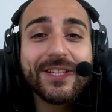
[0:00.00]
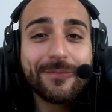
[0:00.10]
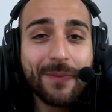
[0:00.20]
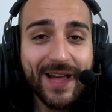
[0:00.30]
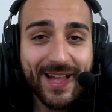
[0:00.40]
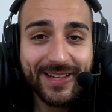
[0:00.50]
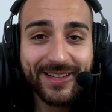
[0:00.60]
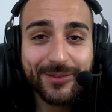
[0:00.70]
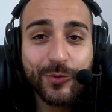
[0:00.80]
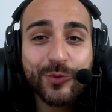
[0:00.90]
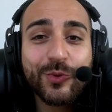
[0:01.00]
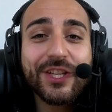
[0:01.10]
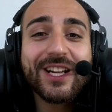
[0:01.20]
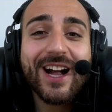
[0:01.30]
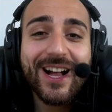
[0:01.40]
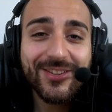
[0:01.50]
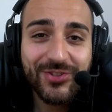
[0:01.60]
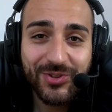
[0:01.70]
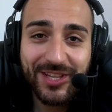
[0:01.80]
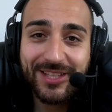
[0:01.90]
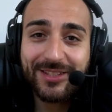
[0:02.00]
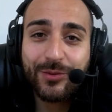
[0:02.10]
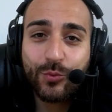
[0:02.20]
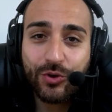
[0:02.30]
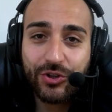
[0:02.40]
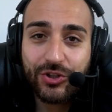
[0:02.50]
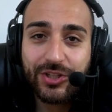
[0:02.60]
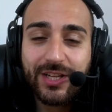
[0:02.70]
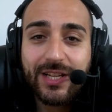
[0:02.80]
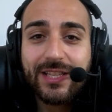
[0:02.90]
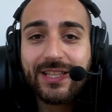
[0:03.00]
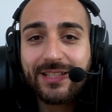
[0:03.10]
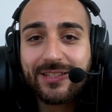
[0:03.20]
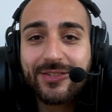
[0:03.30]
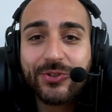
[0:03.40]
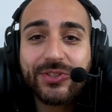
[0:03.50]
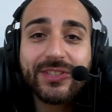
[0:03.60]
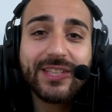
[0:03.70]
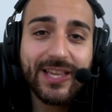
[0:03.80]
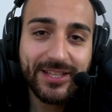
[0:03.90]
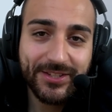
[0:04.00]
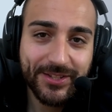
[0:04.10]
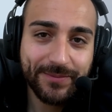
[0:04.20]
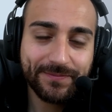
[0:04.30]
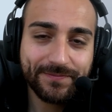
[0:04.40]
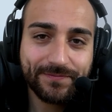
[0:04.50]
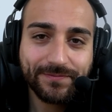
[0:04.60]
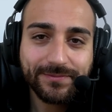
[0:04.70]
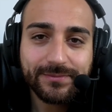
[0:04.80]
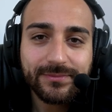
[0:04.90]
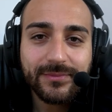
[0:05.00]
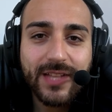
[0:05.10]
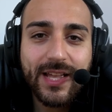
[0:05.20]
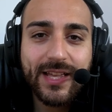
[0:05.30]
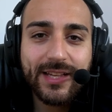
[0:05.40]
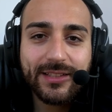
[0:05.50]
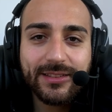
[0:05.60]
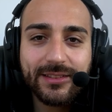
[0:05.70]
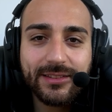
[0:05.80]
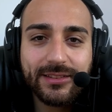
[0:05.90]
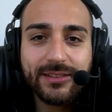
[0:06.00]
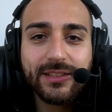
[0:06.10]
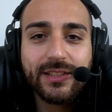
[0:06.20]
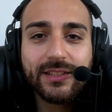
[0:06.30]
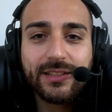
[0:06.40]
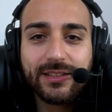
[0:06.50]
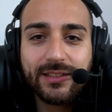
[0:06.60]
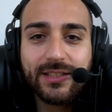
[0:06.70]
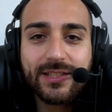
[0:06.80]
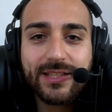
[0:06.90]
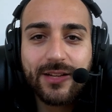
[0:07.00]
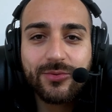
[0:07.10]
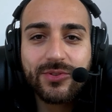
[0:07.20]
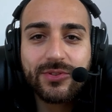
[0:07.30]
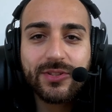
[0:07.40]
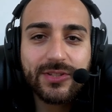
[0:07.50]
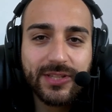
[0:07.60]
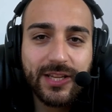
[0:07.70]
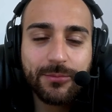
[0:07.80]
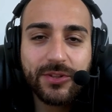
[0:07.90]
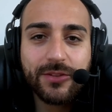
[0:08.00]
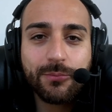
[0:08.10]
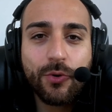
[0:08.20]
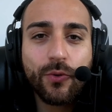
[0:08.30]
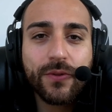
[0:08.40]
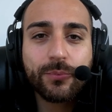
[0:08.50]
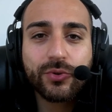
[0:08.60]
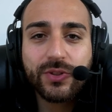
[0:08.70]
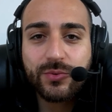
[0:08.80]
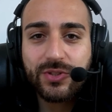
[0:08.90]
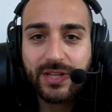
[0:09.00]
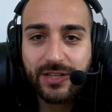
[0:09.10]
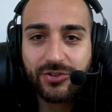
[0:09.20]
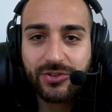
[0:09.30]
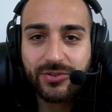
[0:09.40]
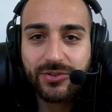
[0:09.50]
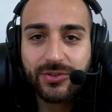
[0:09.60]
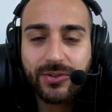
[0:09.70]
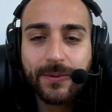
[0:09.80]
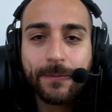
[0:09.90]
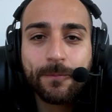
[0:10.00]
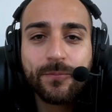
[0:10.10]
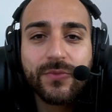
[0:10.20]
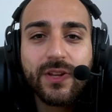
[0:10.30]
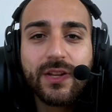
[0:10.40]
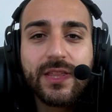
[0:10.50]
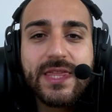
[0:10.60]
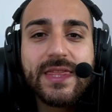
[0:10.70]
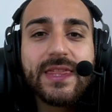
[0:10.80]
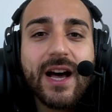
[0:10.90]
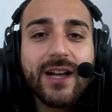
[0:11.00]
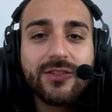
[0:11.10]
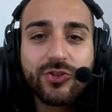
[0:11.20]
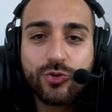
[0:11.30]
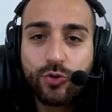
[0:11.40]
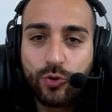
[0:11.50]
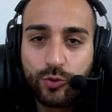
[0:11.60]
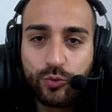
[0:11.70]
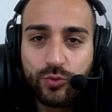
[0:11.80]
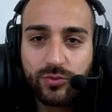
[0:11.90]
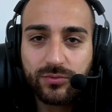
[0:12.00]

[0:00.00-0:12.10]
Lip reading: it back when we conjugate the word in a certain case. And it sounds the same in both pronunciations. Na stolu,